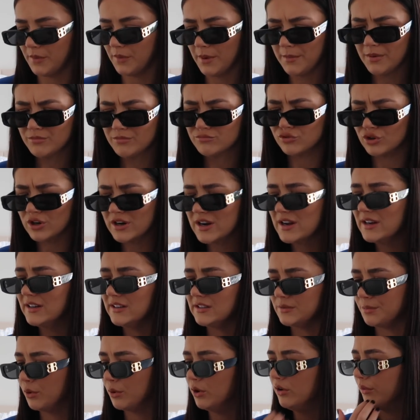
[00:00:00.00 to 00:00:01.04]
My mum really
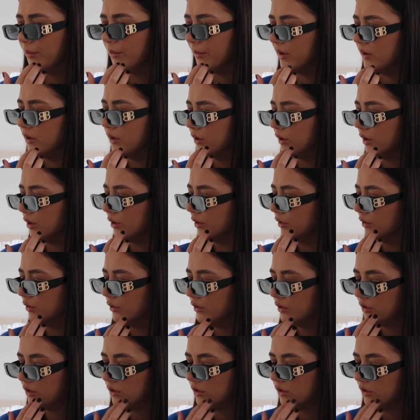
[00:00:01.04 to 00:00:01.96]
spoiled me, you know.